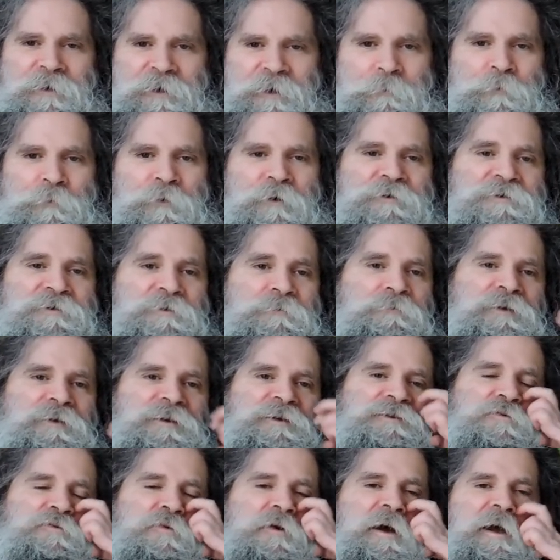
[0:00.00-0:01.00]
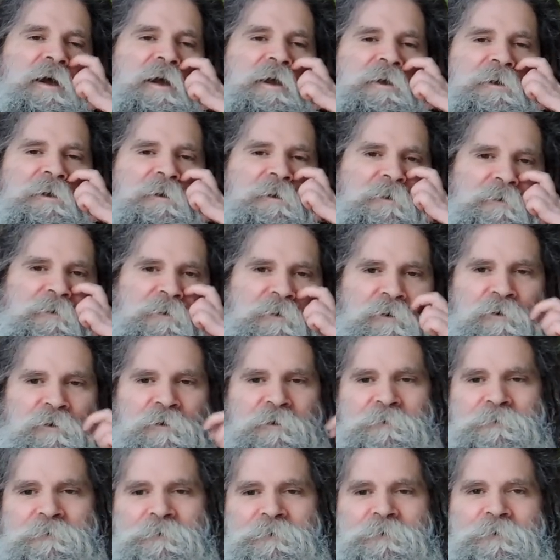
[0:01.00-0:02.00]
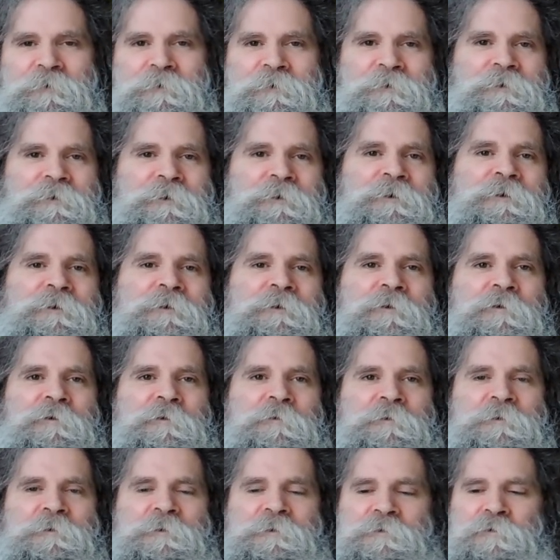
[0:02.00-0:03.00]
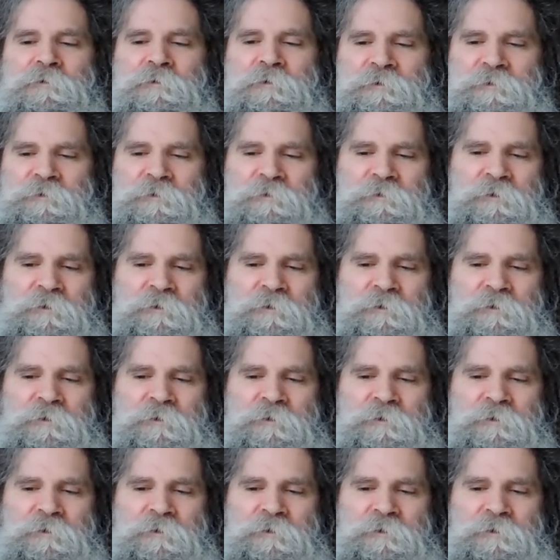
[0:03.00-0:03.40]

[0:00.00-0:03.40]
I bought some beeswax. I took a